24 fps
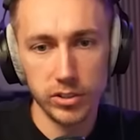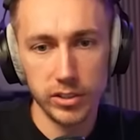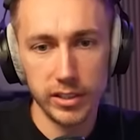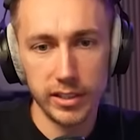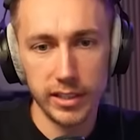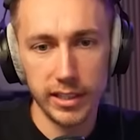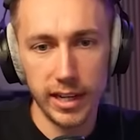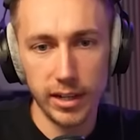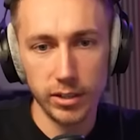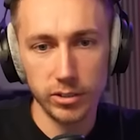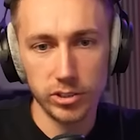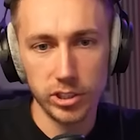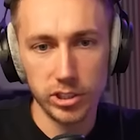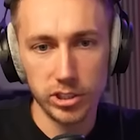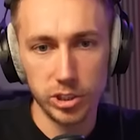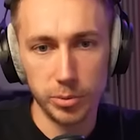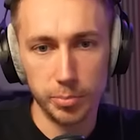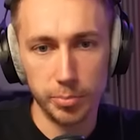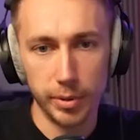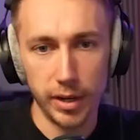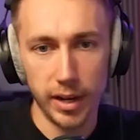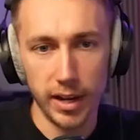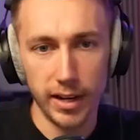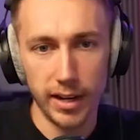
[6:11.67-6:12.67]
there anything else I should
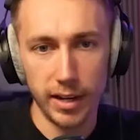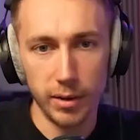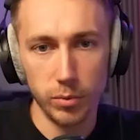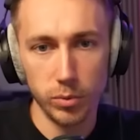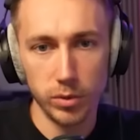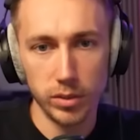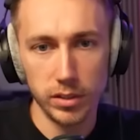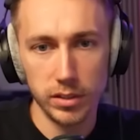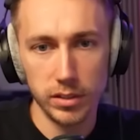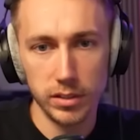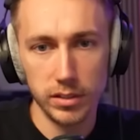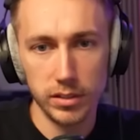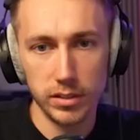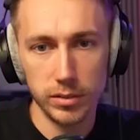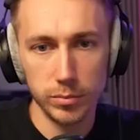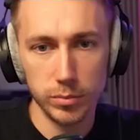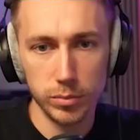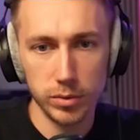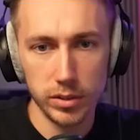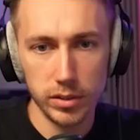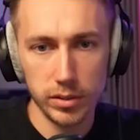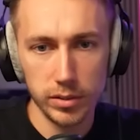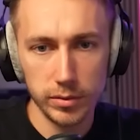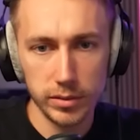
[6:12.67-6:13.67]
buy? Like, what?
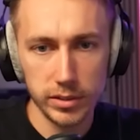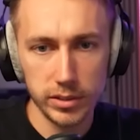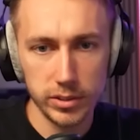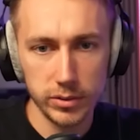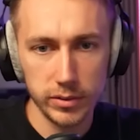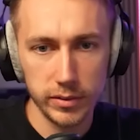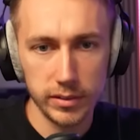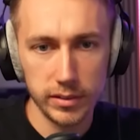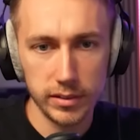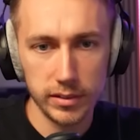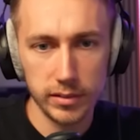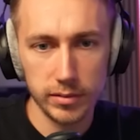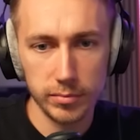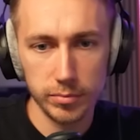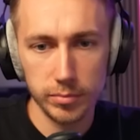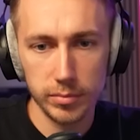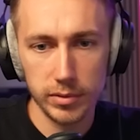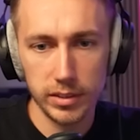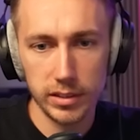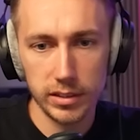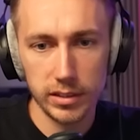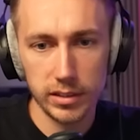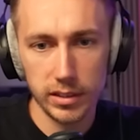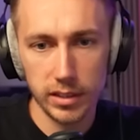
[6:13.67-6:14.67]
What? What's all...
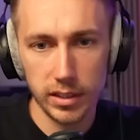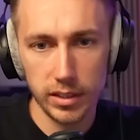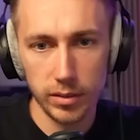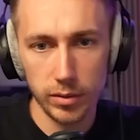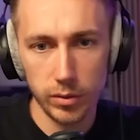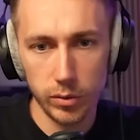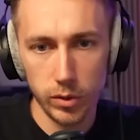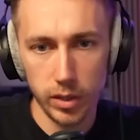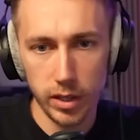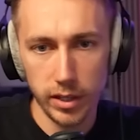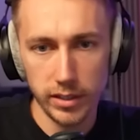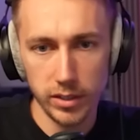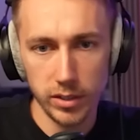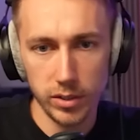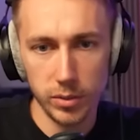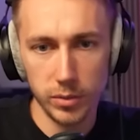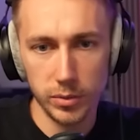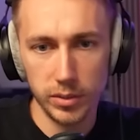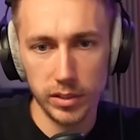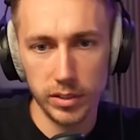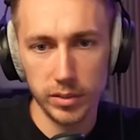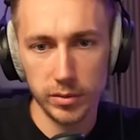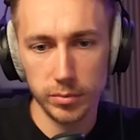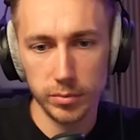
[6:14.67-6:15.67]
I don't
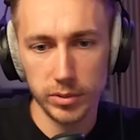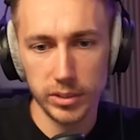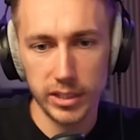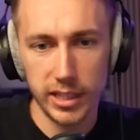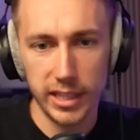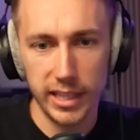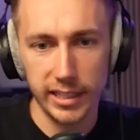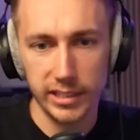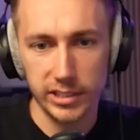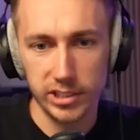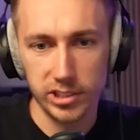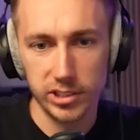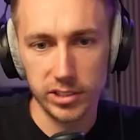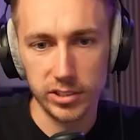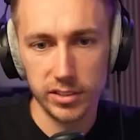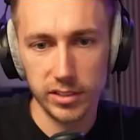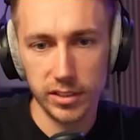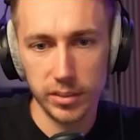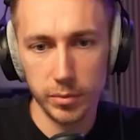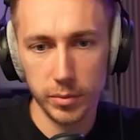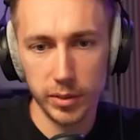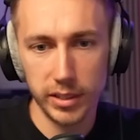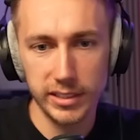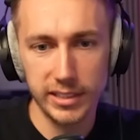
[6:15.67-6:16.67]
know. What's this?
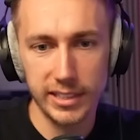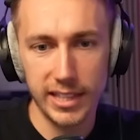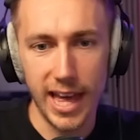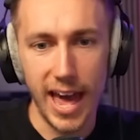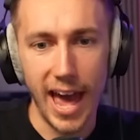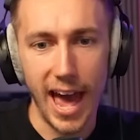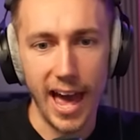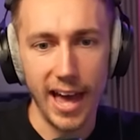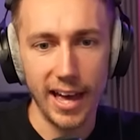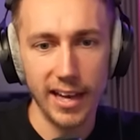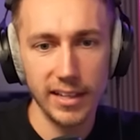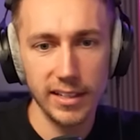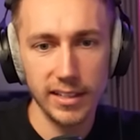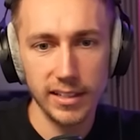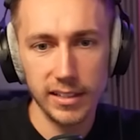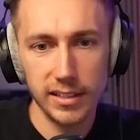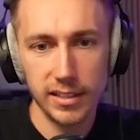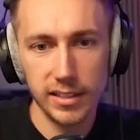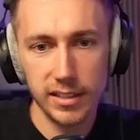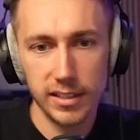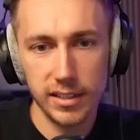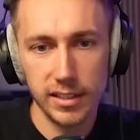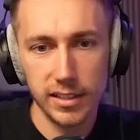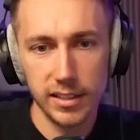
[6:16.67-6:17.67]
What is that?
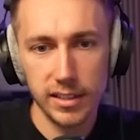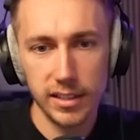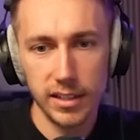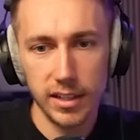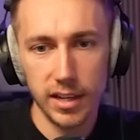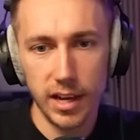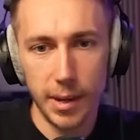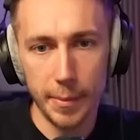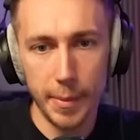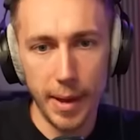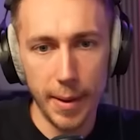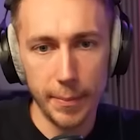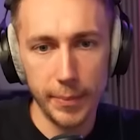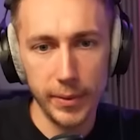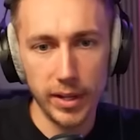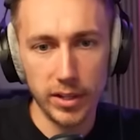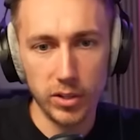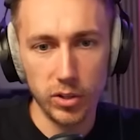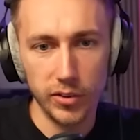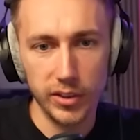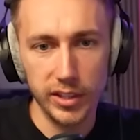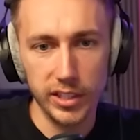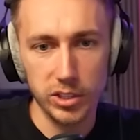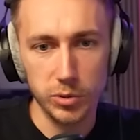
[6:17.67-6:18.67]
I'm happy I
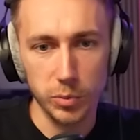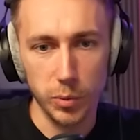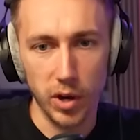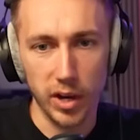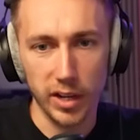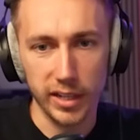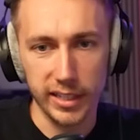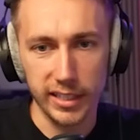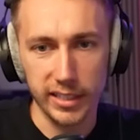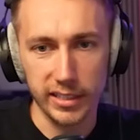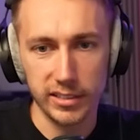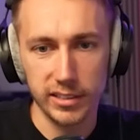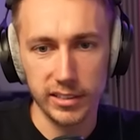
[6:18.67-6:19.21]
got this working,